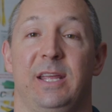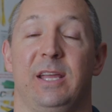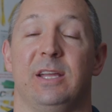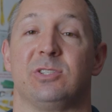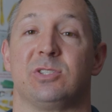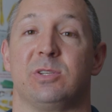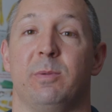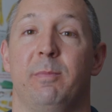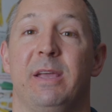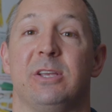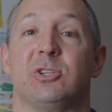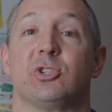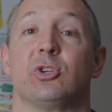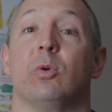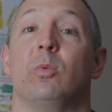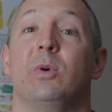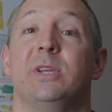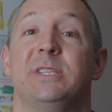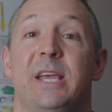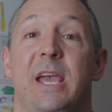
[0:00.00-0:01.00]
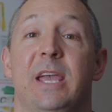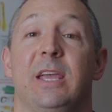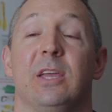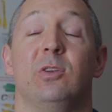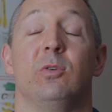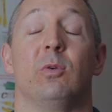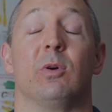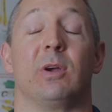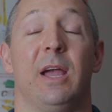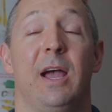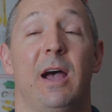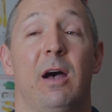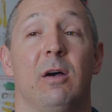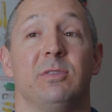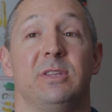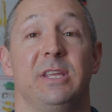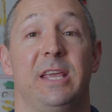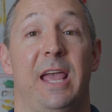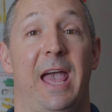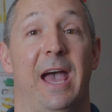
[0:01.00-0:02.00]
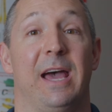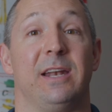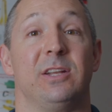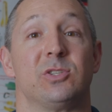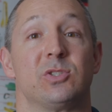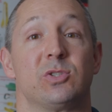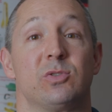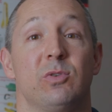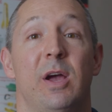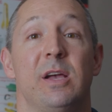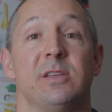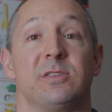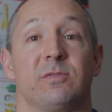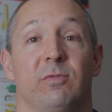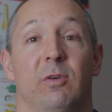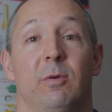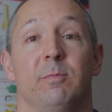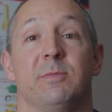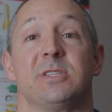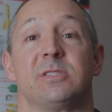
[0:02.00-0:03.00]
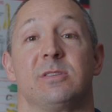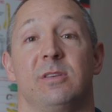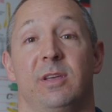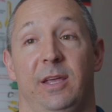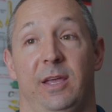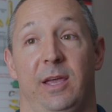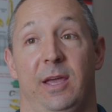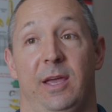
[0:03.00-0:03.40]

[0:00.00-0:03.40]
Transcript: hitch to make sure we take into account the added stress from the sling